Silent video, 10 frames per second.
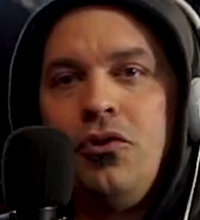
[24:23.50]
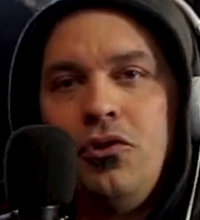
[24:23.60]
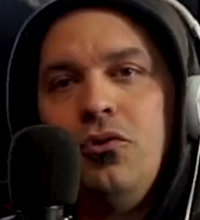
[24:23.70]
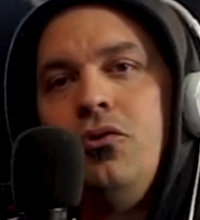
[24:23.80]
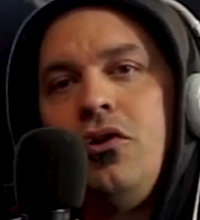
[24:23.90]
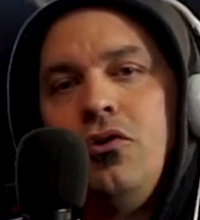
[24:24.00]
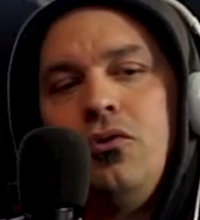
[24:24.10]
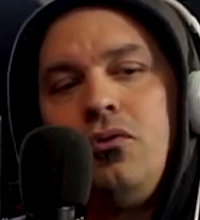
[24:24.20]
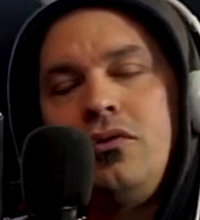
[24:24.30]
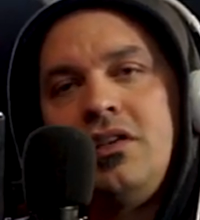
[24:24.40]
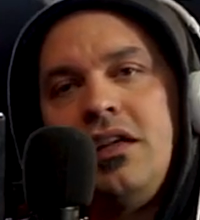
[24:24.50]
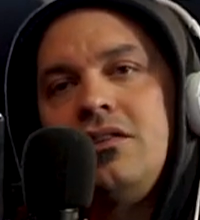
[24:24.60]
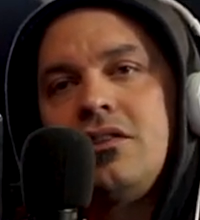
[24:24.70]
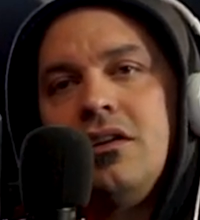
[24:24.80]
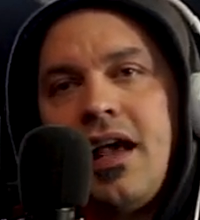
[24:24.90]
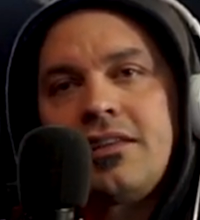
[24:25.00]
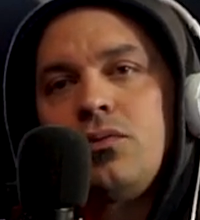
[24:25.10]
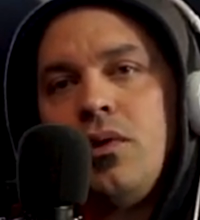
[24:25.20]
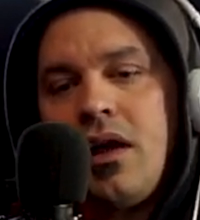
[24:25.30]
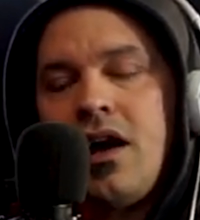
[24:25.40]
you you teach the next
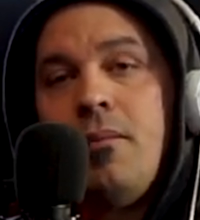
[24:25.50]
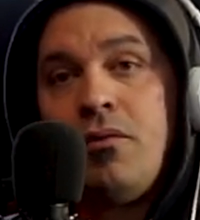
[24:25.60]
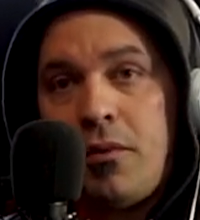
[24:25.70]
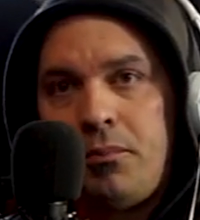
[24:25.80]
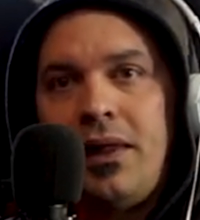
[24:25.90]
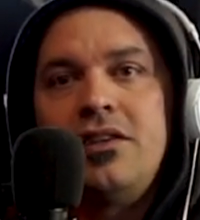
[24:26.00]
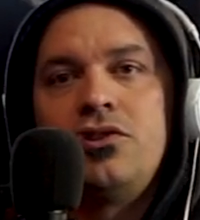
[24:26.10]
one to come and replace